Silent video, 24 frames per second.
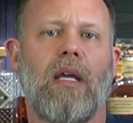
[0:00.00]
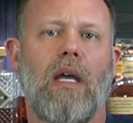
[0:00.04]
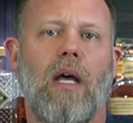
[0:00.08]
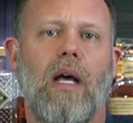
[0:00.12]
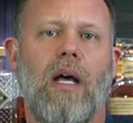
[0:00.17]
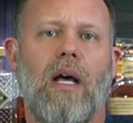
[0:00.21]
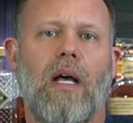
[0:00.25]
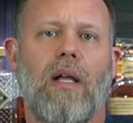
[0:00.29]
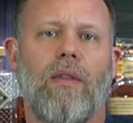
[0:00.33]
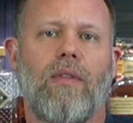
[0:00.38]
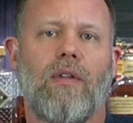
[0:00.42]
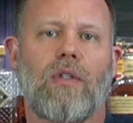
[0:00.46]

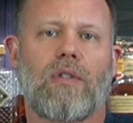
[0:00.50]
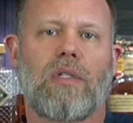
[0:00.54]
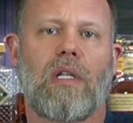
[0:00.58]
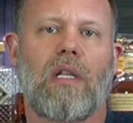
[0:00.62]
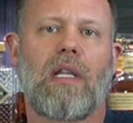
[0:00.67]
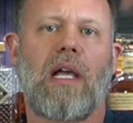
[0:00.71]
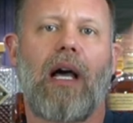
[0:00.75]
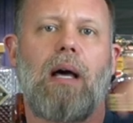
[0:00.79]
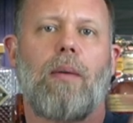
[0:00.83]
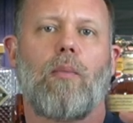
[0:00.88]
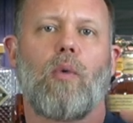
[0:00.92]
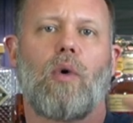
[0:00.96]
Uh, there's a
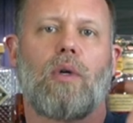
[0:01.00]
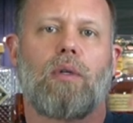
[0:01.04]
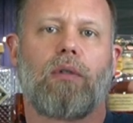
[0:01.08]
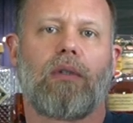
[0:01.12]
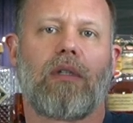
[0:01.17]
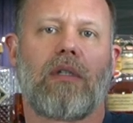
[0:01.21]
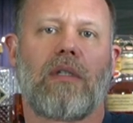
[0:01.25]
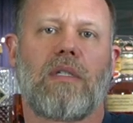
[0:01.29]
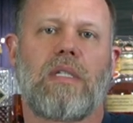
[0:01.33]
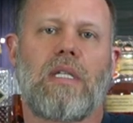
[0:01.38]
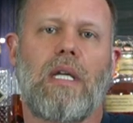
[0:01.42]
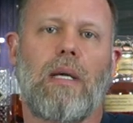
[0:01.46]
lot more
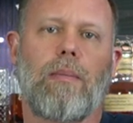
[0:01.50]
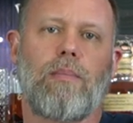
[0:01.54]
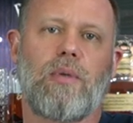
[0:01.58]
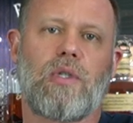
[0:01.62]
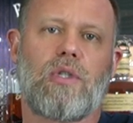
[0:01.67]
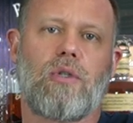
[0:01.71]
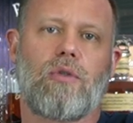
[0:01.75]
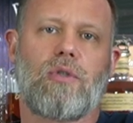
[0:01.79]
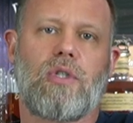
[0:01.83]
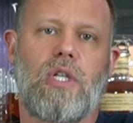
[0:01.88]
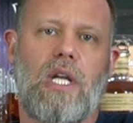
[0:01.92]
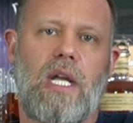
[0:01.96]

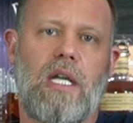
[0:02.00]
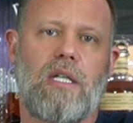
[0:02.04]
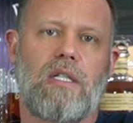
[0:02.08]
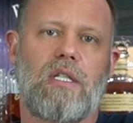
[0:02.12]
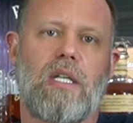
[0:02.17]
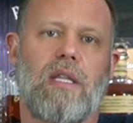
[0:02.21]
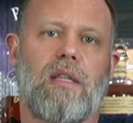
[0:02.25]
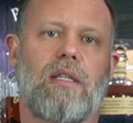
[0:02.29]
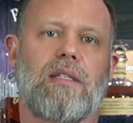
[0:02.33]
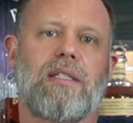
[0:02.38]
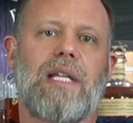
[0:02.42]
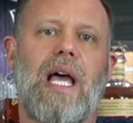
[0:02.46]
temperature change
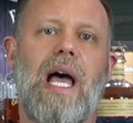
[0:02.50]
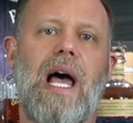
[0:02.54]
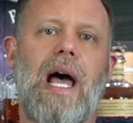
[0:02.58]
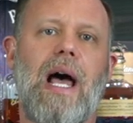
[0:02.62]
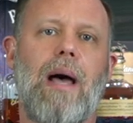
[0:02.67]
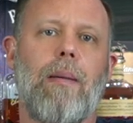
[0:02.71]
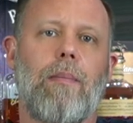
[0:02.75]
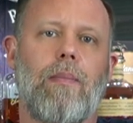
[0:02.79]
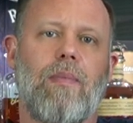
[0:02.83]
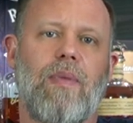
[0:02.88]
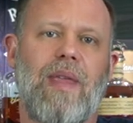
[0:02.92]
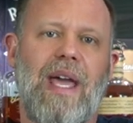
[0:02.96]
at the
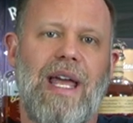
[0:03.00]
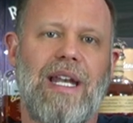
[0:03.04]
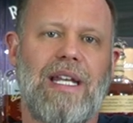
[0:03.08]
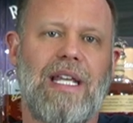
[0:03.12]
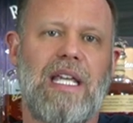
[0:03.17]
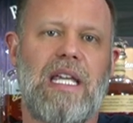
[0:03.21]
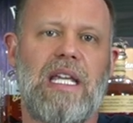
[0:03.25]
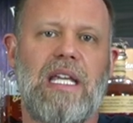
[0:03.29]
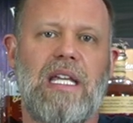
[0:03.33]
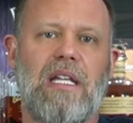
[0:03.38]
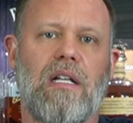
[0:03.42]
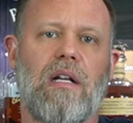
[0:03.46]
top. That
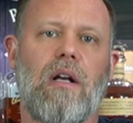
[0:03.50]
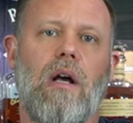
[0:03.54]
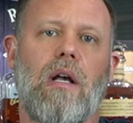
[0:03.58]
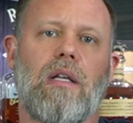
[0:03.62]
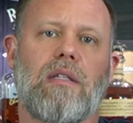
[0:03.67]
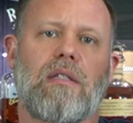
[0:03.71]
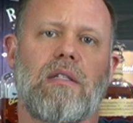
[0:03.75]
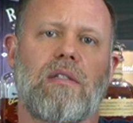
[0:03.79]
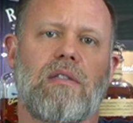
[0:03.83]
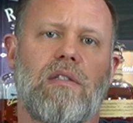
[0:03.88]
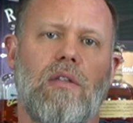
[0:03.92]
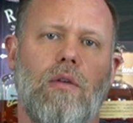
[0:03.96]
heat
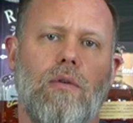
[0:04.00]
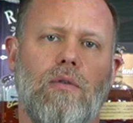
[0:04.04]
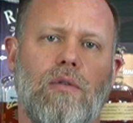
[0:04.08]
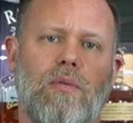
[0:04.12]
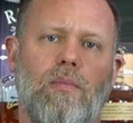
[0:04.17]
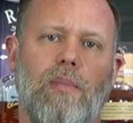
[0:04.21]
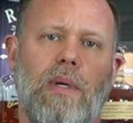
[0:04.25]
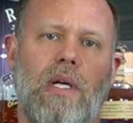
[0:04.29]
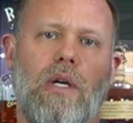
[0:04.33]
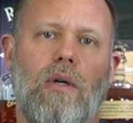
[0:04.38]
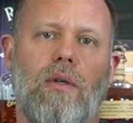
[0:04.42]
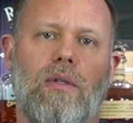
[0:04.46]
causes those
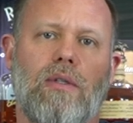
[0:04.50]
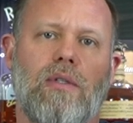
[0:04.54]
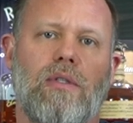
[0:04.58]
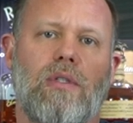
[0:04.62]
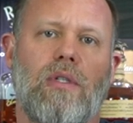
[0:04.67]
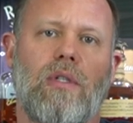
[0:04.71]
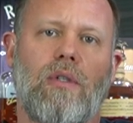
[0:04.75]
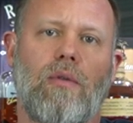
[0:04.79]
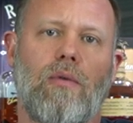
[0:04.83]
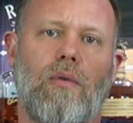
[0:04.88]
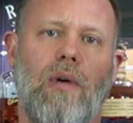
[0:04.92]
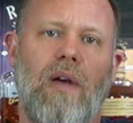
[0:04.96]
barrels
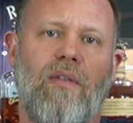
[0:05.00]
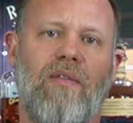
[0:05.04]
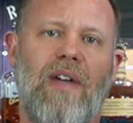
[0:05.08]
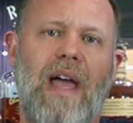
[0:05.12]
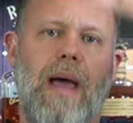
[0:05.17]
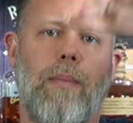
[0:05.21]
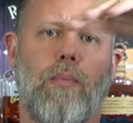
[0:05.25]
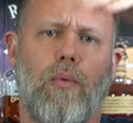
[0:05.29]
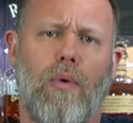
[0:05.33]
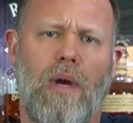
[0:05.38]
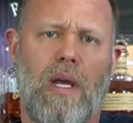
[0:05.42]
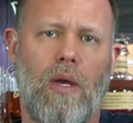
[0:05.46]
to
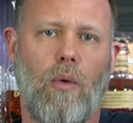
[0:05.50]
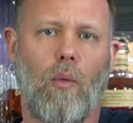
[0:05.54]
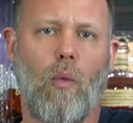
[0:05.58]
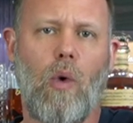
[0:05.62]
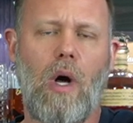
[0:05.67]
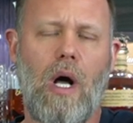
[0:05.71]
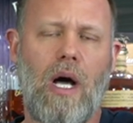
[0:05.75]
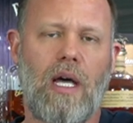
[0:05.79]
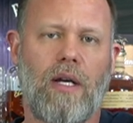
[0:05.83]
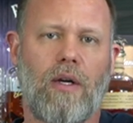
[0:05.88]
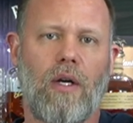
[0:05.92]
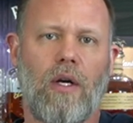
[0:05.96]
evaporate
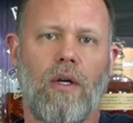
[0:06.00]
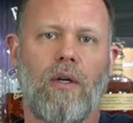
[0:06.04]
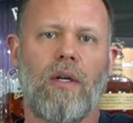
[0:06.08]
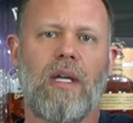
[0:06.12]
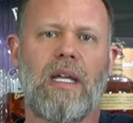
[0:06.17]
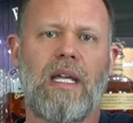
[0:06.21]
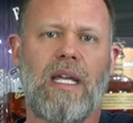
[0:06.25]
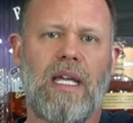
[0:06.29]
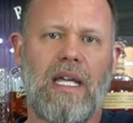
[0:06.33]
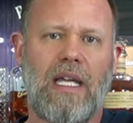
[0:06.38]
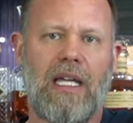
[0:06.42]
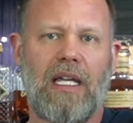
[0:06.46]
water,
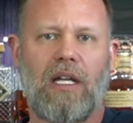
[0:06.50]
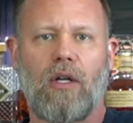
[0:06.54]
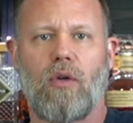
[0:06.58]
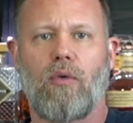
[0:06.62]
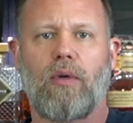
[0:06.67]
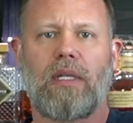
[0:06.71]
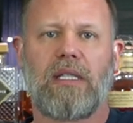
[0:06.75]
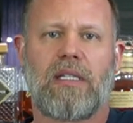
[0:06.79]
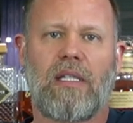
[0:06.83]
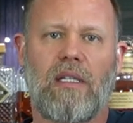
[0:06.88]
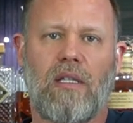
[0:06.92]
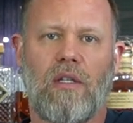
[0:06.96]

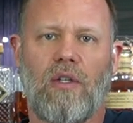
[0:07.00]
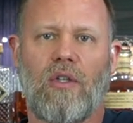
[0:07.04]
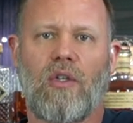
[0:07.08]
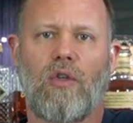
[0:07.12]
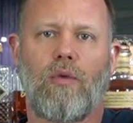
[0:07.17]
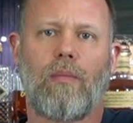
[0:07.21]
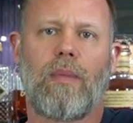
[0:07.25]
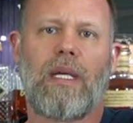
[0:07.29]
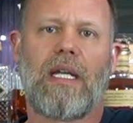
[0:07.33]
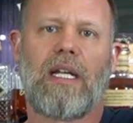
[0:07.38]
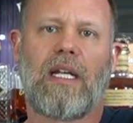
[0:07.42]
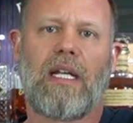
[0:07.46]
increasing the
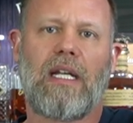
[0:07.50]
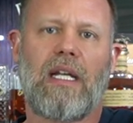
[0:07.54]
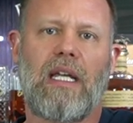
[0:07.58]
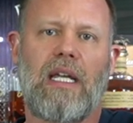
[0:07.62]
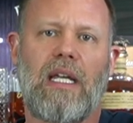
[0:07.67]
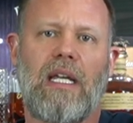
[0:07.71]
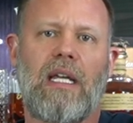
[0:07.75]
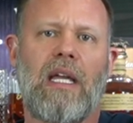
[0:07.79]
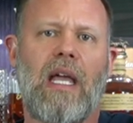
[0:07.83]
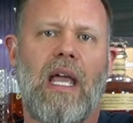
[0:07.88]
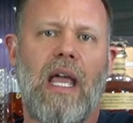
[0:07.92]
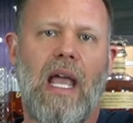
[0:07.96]

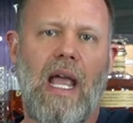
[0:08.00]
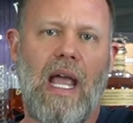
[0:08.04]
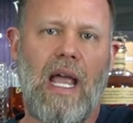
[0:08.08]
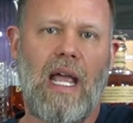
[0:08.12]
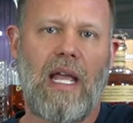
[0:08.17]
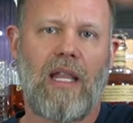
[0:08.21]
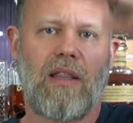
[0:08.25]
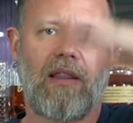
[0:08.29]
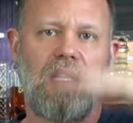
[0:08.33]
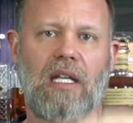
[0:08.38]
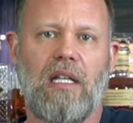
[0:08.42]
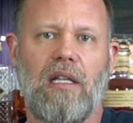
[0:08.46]
humidity,
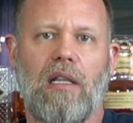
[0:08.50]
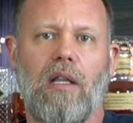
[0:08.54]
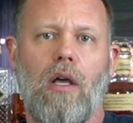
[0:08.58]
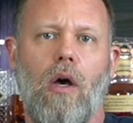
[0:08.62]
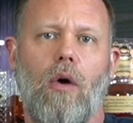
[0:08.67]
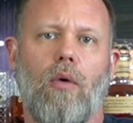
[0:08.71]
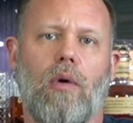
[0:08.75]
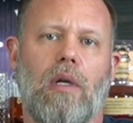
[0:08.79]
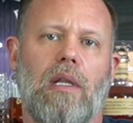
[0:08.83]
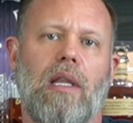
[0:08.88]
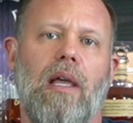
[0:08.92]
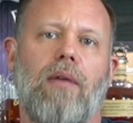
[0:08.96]
and the
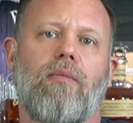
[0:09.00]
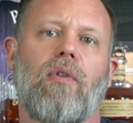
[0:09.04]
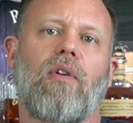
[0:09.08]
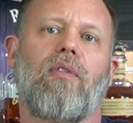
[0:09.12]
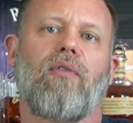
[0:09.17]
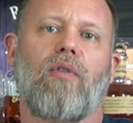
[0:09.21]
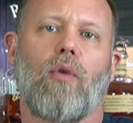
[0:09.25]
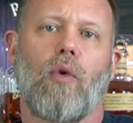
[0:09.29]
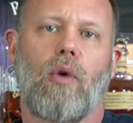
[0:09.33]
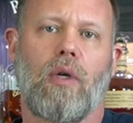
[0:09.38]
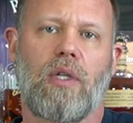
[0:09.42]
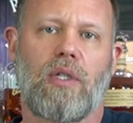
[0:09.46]
lower level
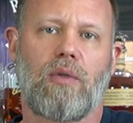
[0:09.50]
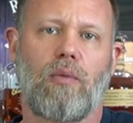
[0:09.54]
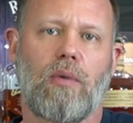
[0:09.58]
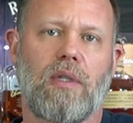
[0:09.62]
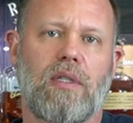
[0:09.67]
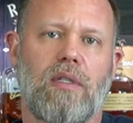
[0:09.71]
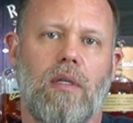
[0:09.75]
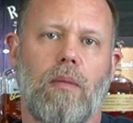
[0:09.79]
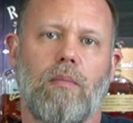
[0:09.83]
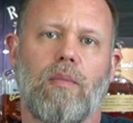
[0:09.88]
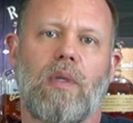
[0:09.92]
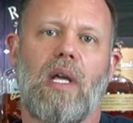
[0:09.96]
floors will
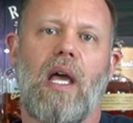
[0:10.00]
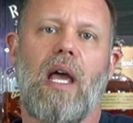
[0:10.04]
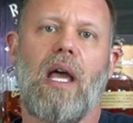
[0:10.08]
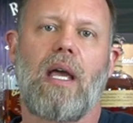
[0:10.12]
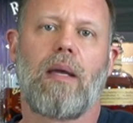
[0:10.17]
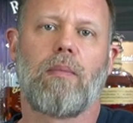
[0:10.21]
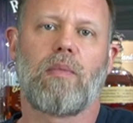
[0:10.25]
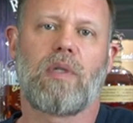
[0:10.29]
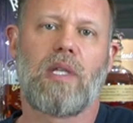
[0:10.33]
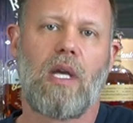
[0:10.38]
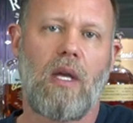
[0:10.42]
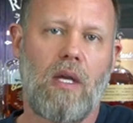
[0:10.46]

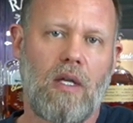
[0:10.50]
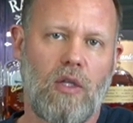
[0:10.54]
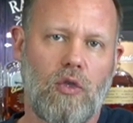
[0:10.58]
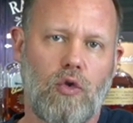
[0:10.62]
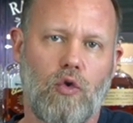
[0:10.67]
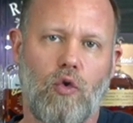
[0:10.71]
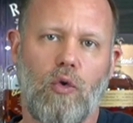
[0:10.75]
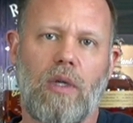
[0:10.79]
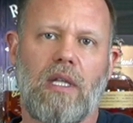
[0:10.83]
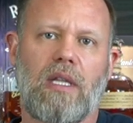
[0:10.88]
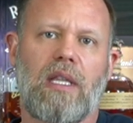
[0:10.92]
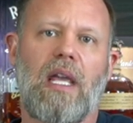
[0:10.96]
sometimes
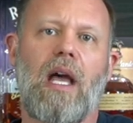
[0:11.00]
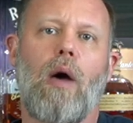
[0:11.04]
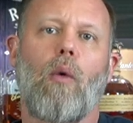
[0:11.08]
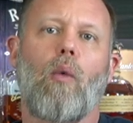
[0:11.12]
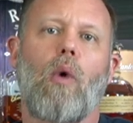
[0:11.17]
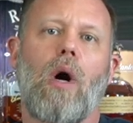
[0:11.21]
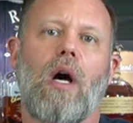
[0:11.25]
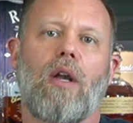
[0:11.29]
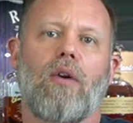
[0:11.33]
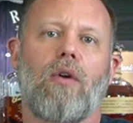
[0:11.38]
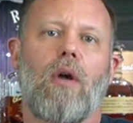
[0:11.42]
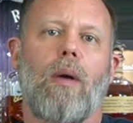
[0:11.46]
drink that
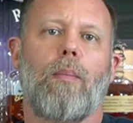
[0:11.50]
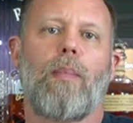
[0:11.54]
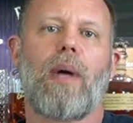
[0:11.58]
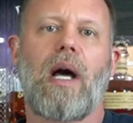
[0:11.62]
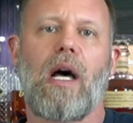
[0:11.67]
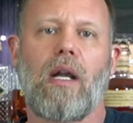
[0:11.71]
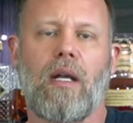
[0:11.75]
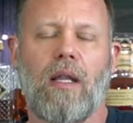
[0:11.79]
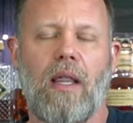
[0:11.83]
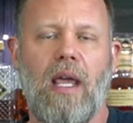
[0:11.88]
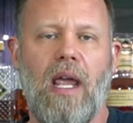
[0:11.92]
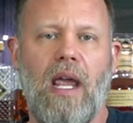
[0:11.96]
water up
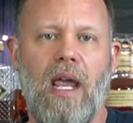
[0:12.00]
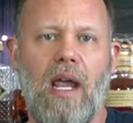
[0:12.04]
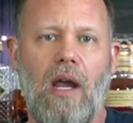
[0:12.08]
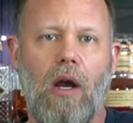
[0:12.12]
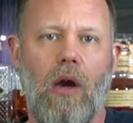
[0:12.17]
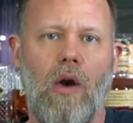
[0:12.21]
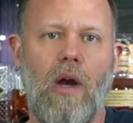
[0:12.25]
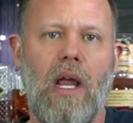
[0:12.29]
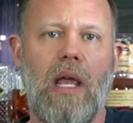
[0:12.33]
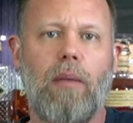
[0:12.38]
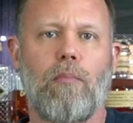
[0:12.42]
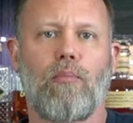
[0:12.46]
out of the
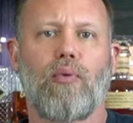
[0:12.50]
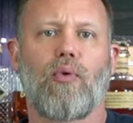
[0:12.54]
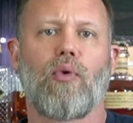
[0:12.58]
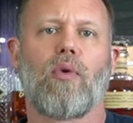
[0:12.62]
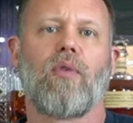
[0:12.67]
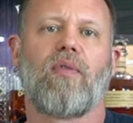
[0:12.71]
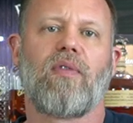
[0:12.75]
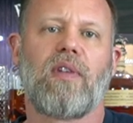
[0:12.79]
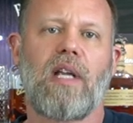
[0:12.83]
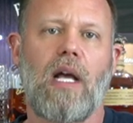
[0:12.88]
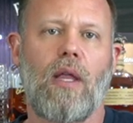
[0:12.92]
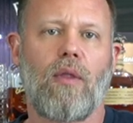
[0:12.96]
air and
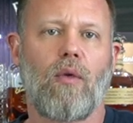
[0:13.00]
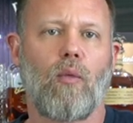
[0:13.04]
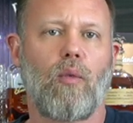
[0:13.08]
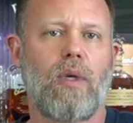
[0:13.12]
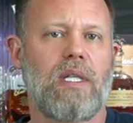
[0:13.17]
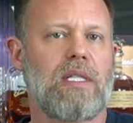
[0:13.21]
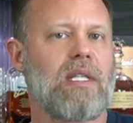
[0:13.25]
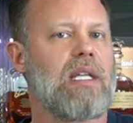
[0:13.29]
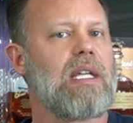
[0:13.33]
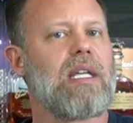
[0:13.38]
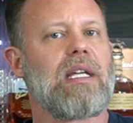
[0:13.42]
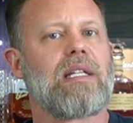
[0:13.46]
proof down the
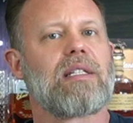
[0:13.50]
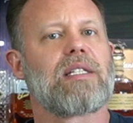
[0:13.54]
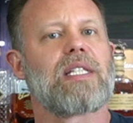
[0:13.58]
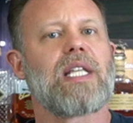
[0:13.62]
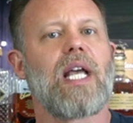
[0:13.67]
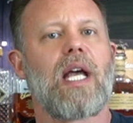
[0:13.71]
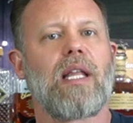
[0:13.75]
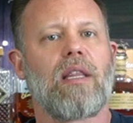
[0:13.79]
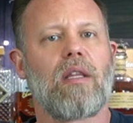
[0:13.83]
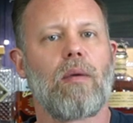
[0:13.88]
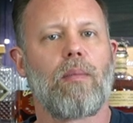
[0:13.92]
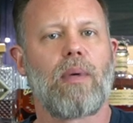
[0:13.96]
whiskey
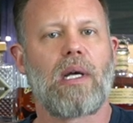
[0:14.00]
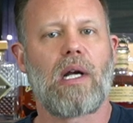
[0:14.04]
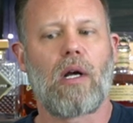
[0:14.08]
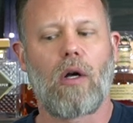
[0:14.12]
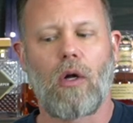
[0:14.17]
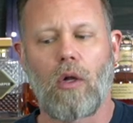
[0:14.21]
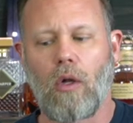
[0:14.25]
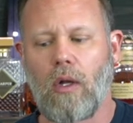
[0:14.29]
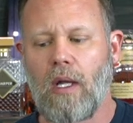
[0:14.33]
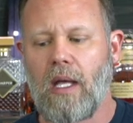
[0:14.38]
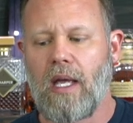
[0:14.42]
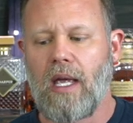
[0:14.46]
inside the
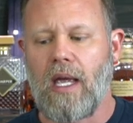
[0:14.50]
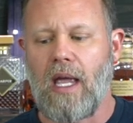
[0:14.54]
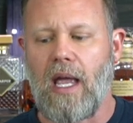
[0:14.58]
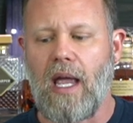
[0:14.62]
barrel.